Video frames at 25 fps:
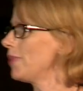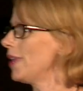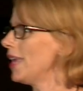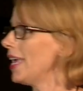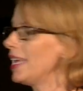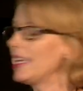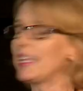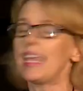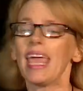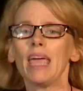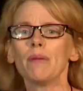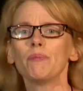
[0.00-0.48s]

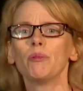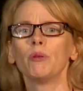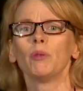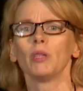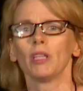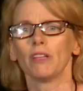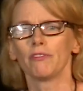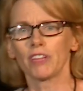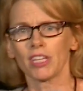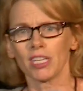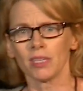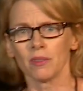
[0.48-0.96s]
incapable
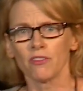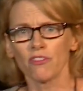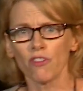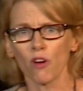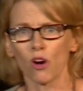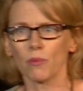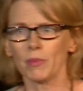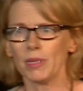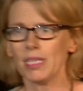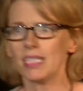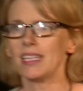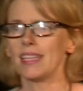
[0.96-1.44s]
of
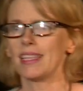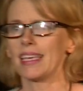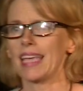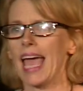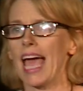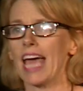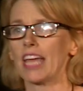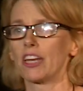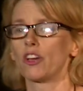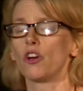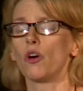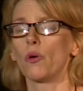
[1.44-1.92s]
conforming to the
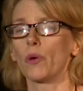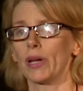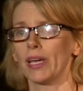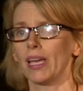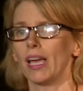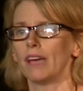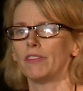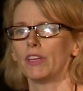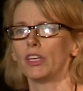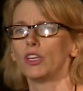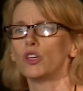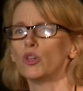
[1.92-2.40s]
category
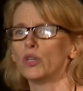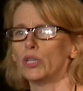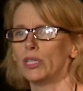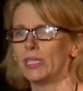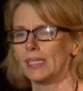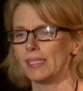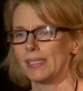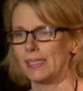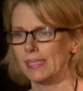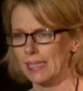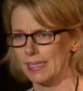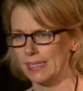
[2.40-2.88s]
of a
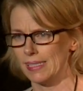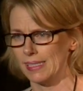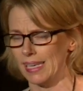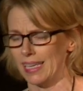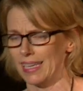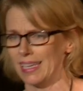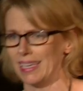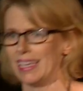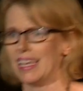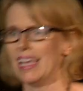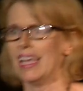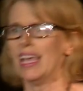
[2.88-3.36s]
good
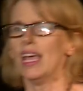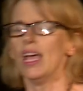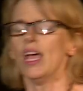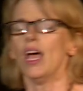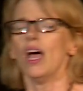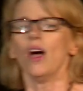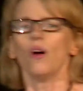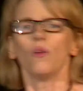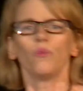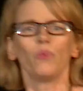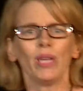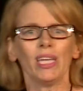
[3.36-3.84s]
citizen.
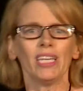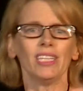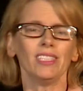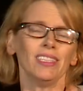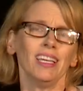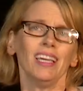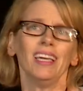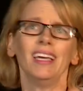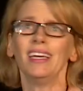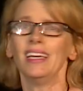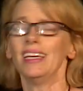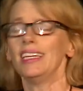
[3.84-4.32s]
When
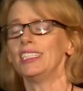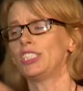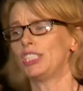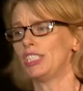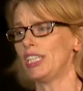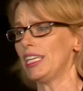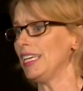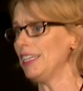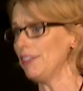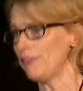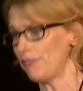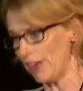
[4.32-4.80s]

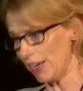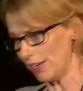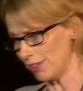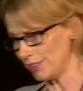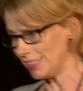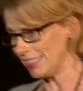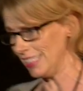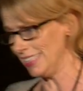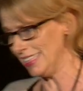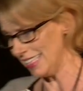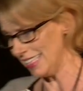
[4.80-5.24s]
she fails in